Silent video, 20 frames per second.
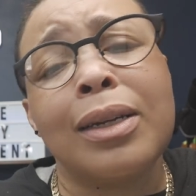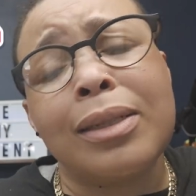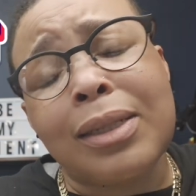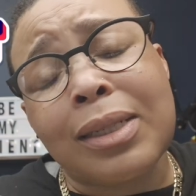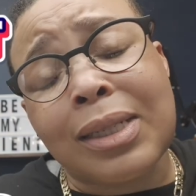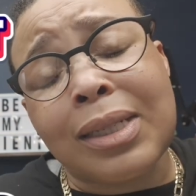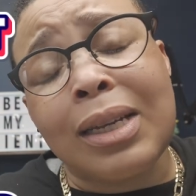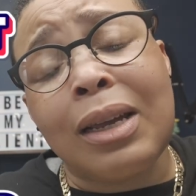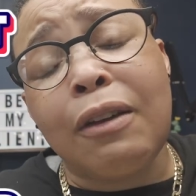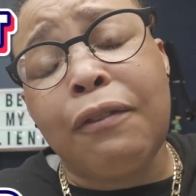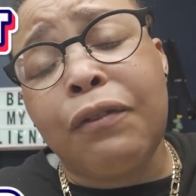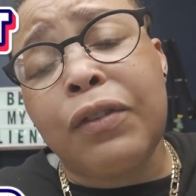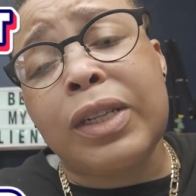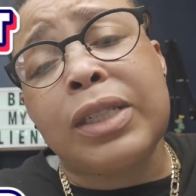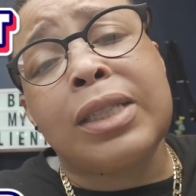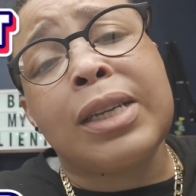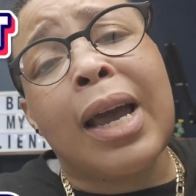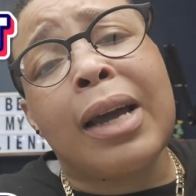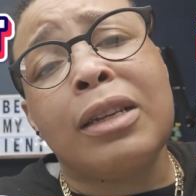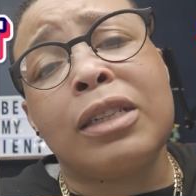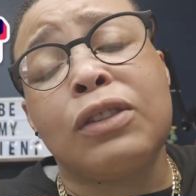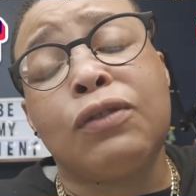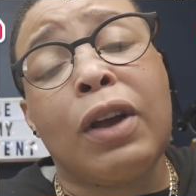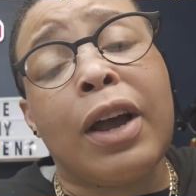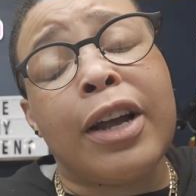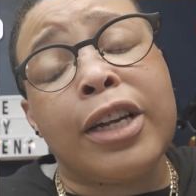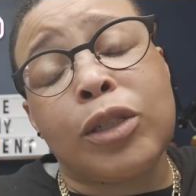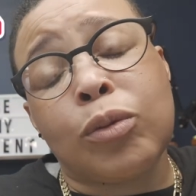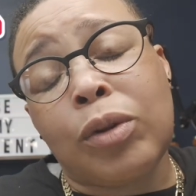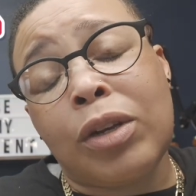to see if it
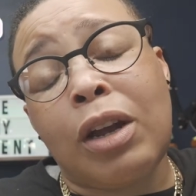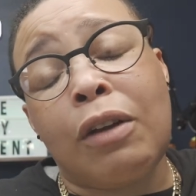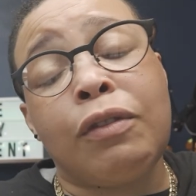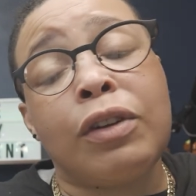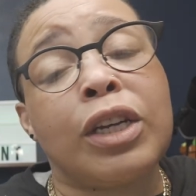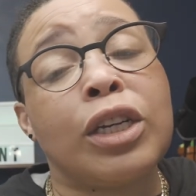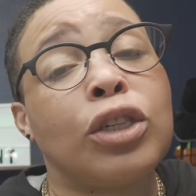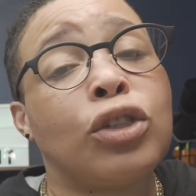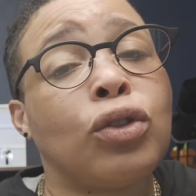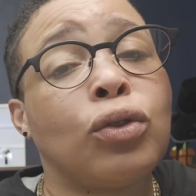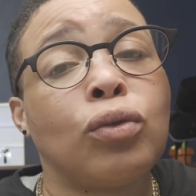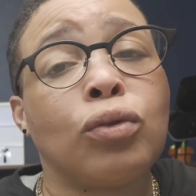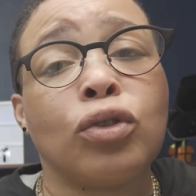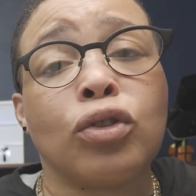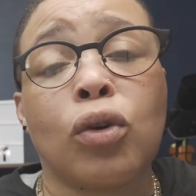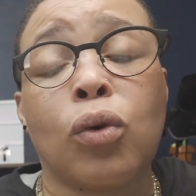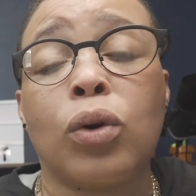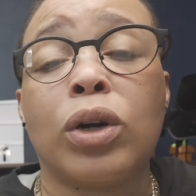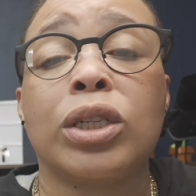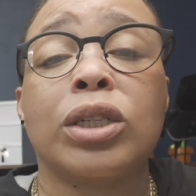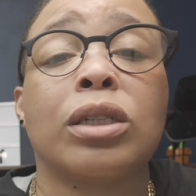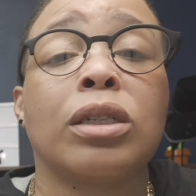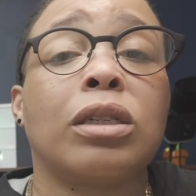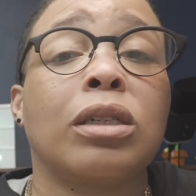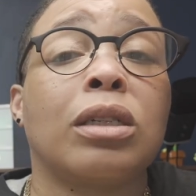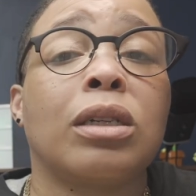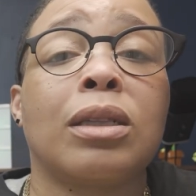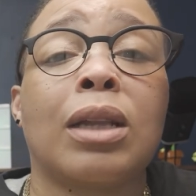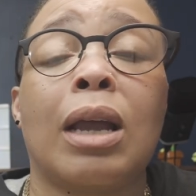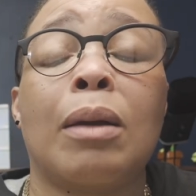satisfies whatever issues or
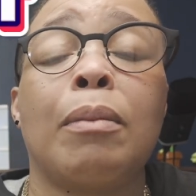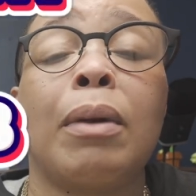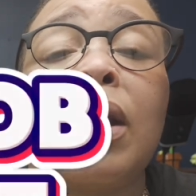questions that they